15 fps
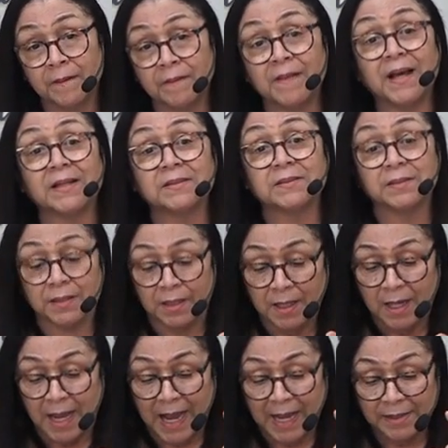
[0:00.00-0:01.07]
that
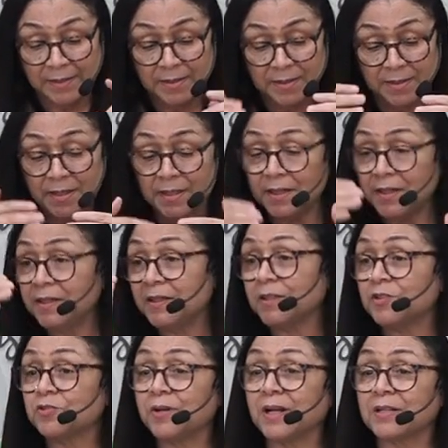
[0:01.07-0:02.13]
I see the
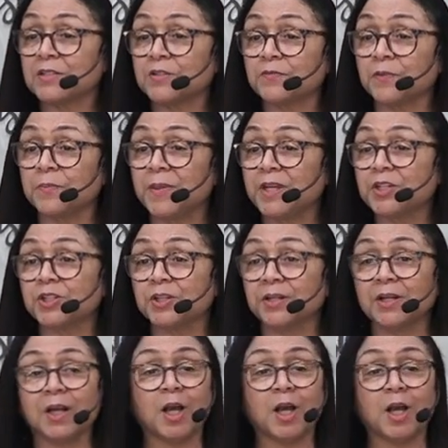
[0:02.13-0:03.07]
transformation